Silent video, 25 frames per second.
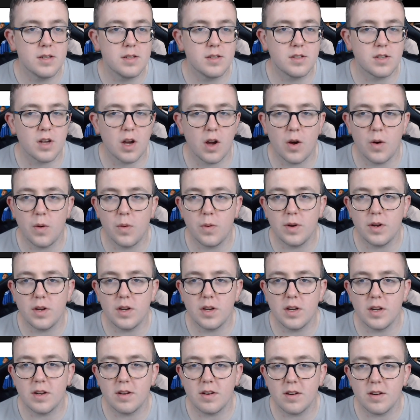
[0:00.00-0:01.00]
So
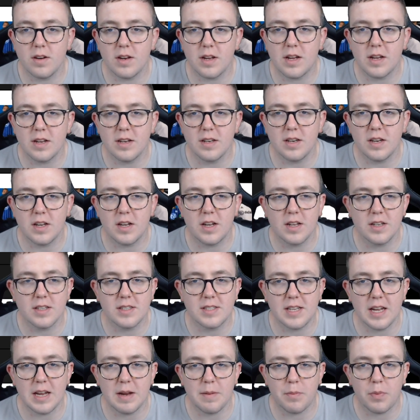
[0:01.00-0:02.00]
you can
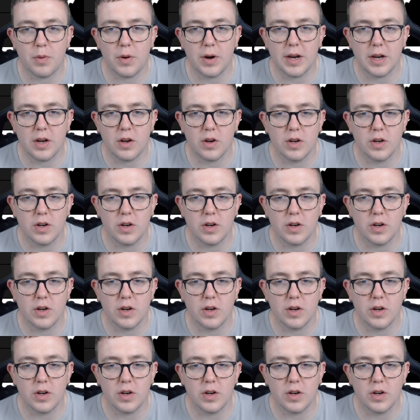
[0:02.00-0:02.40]
sit in pretty good.